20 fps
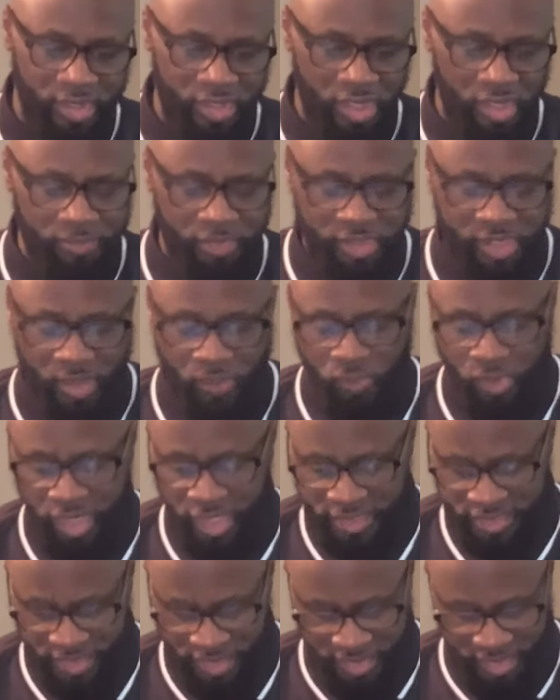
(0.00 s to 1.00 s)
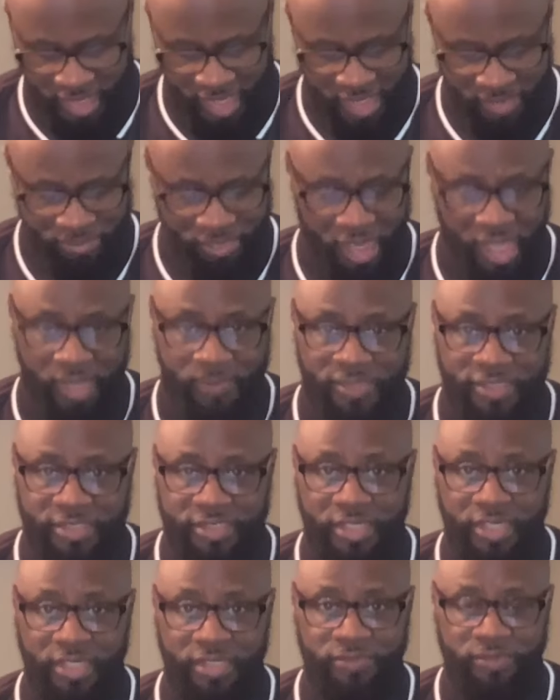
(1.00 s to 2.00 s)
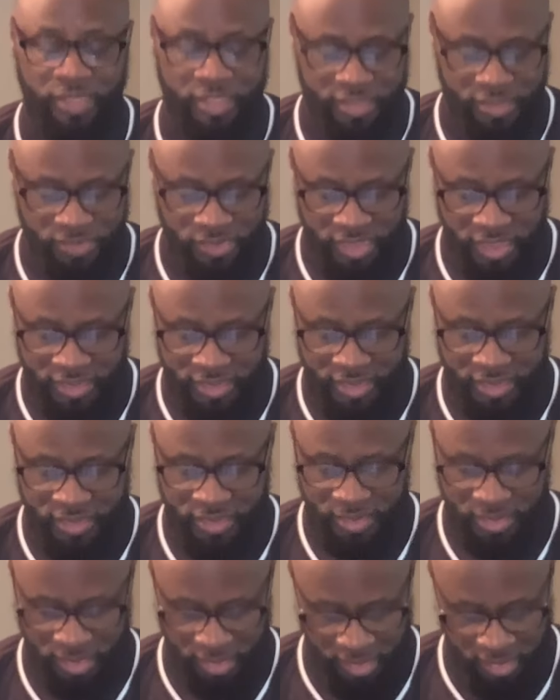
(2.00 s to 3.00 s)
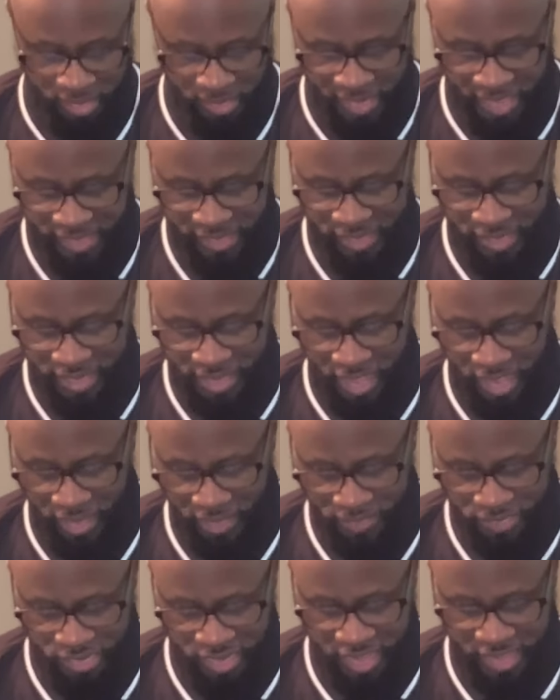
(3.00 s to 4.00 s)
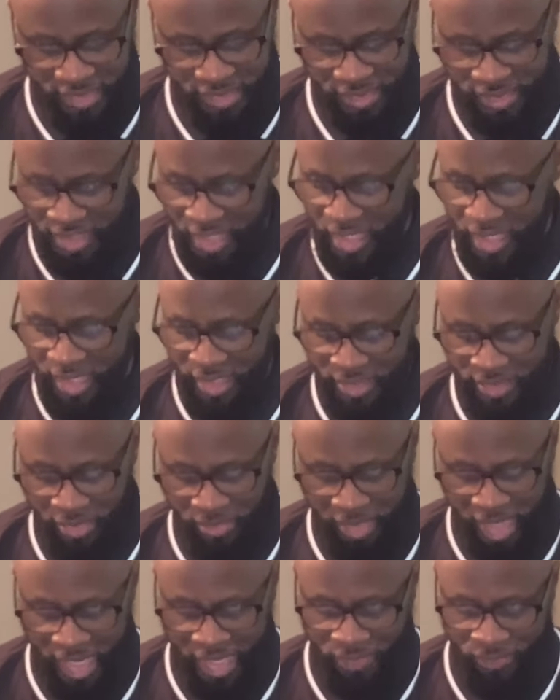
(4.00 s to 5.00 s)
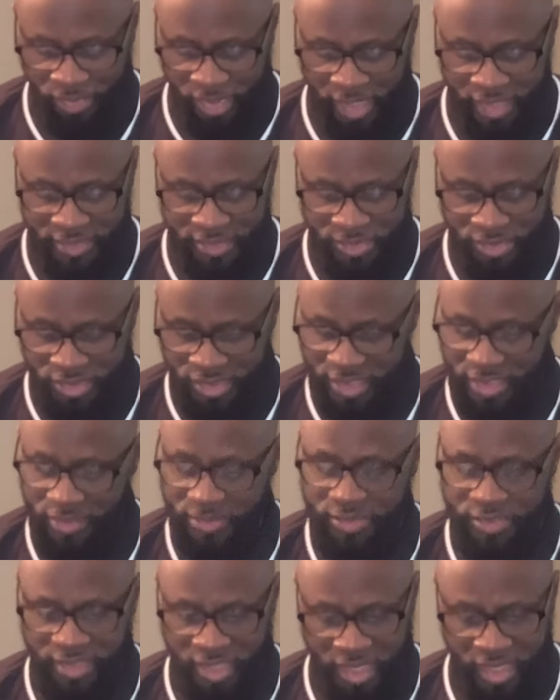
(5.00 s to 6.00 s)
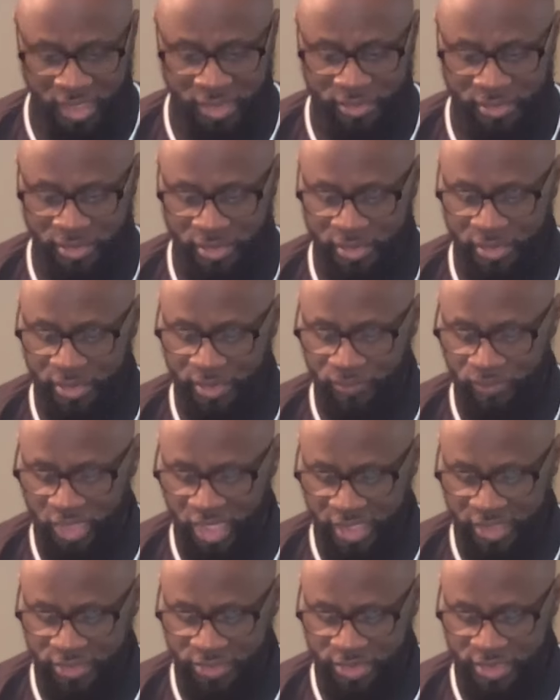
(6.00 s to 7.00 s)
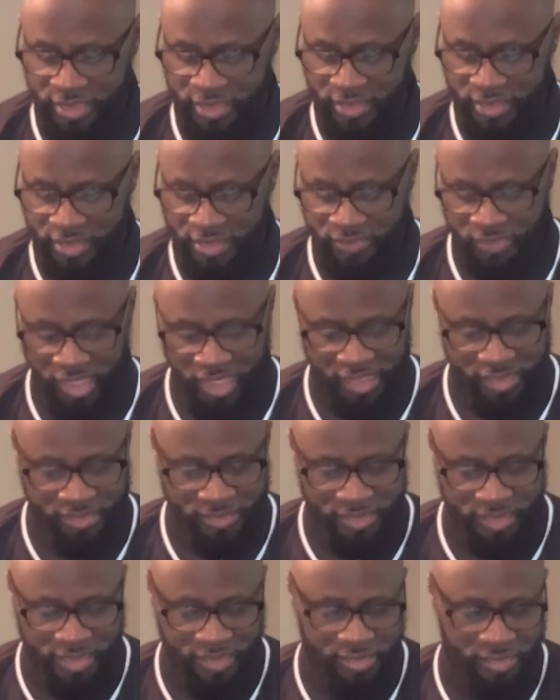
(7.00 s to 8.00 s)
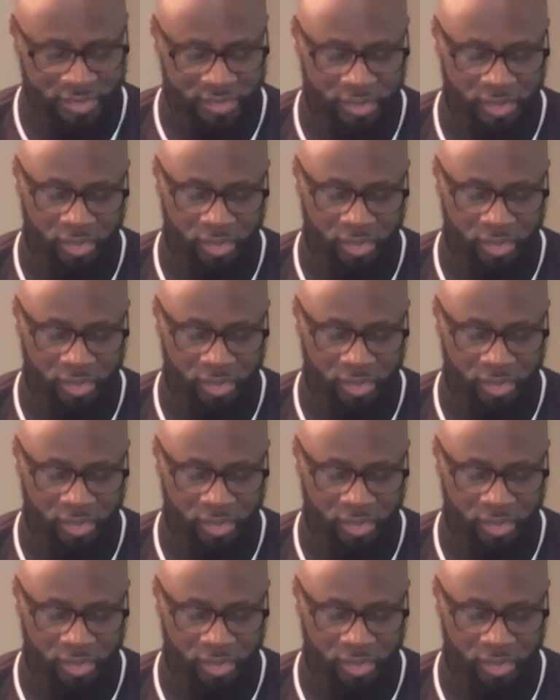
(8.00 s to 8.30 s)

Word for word: it up in a Wednesday night Bible study. Thank you, Jesus. Like the song says, stand. No matter what, you still stand. Thank you, Jesus. Thank you, Jesus.